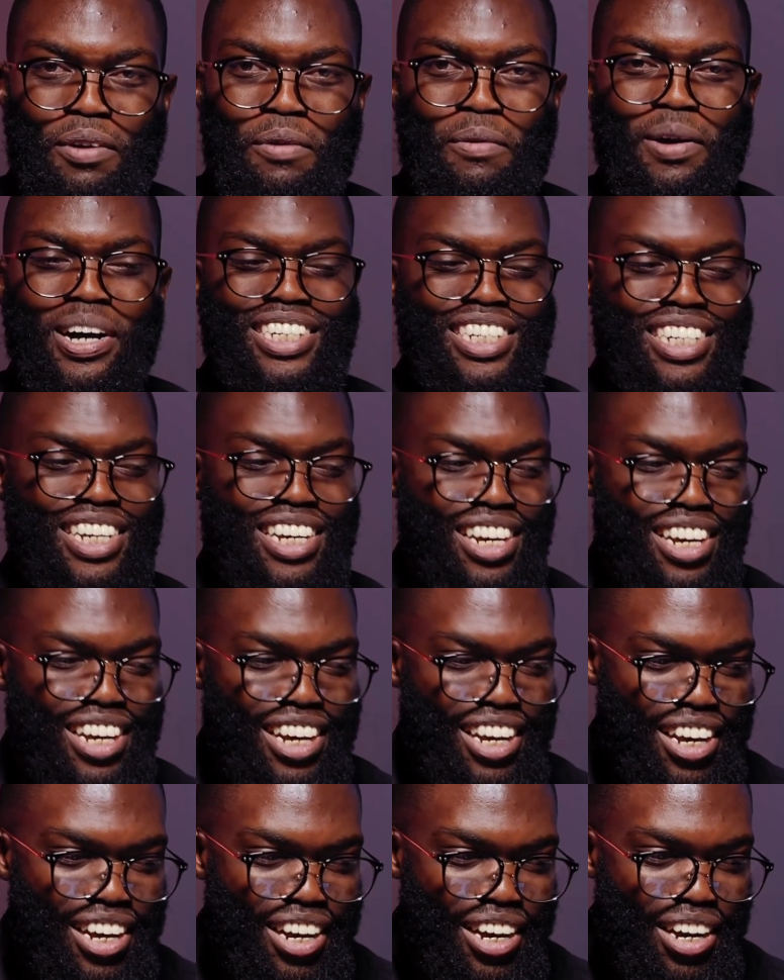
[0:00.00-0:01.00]
what?
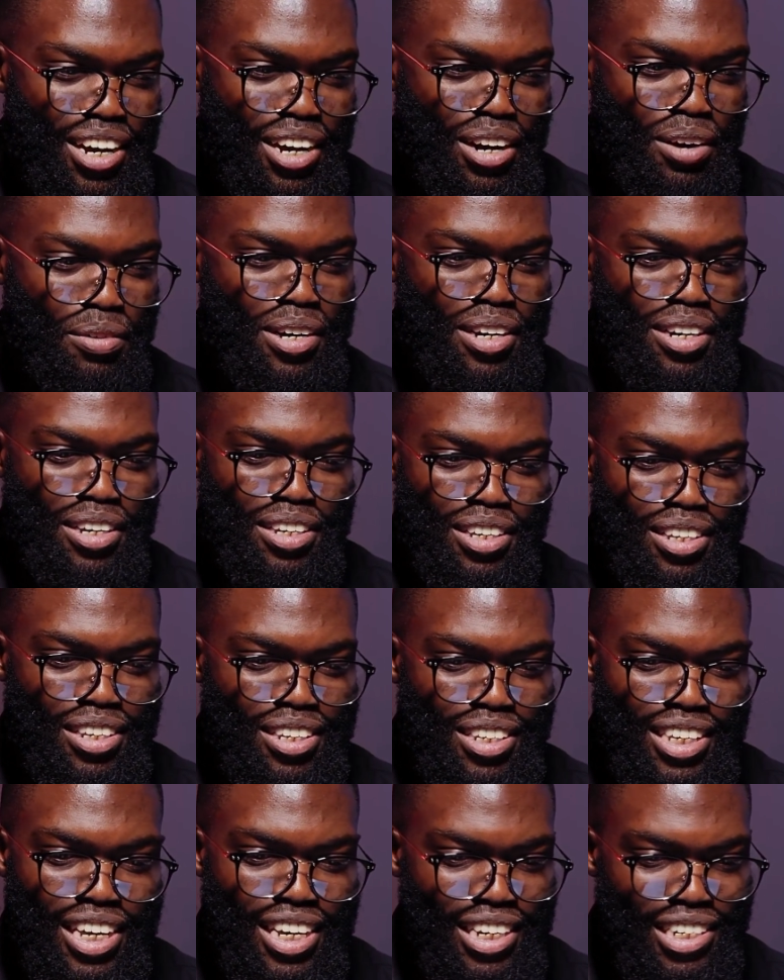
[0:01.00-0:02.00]
Well,
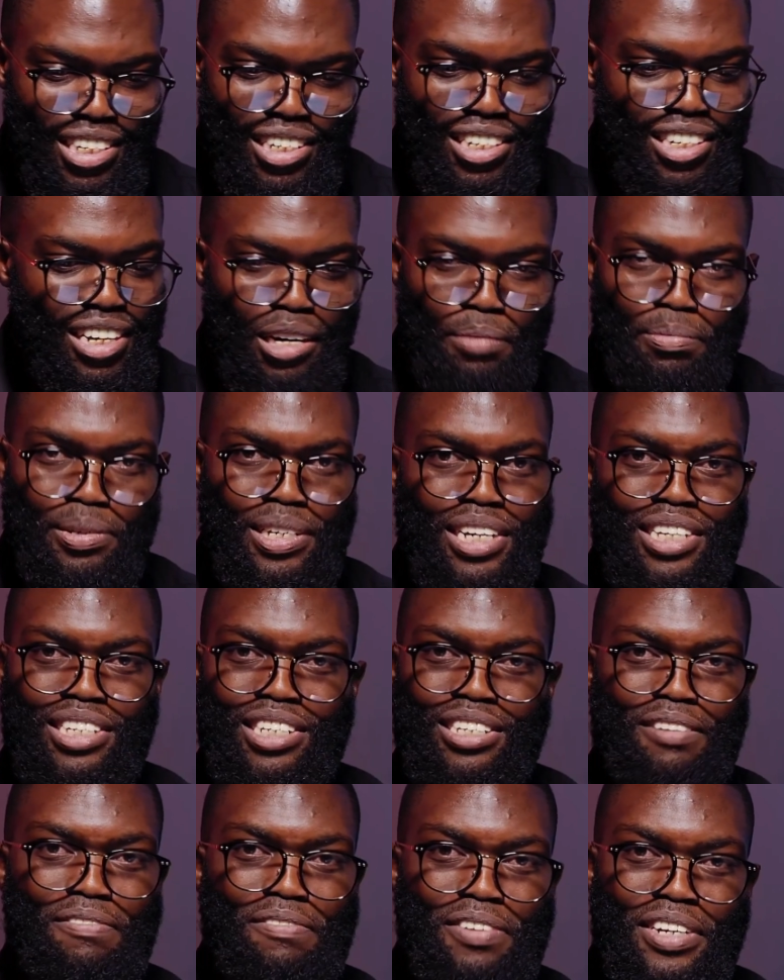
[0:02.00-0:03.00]
yes, scripture is
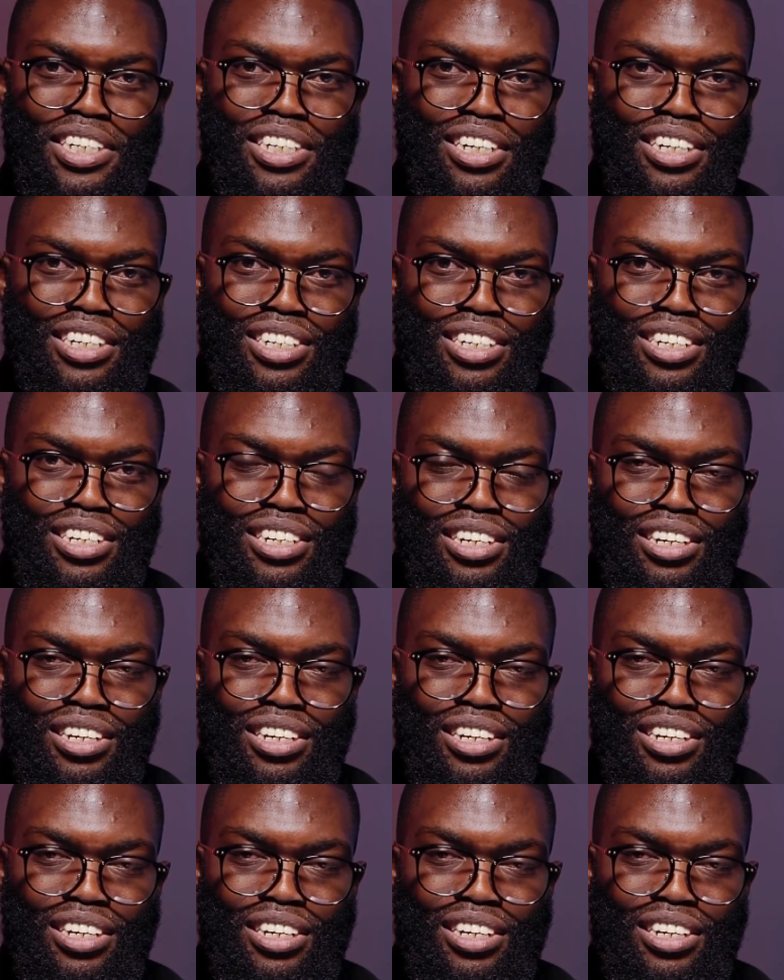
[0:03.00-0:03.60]
sufficient.